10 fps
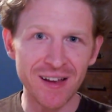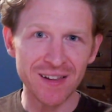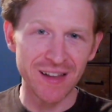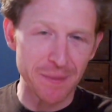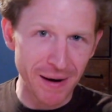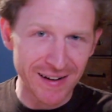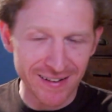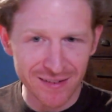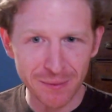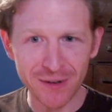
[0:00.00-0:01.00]
like
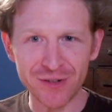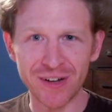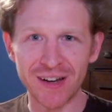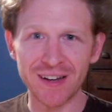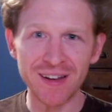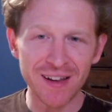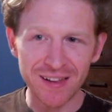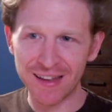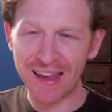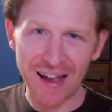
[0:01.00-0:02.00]
Binance Smart Chain,
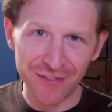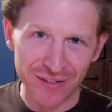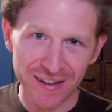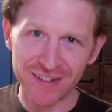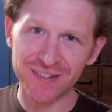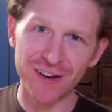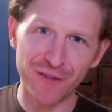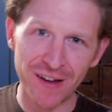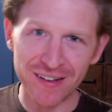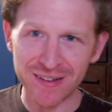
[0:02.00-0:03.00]
like Avalanche, like
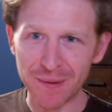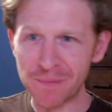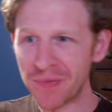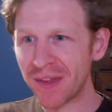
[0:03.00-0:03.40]
Fantom,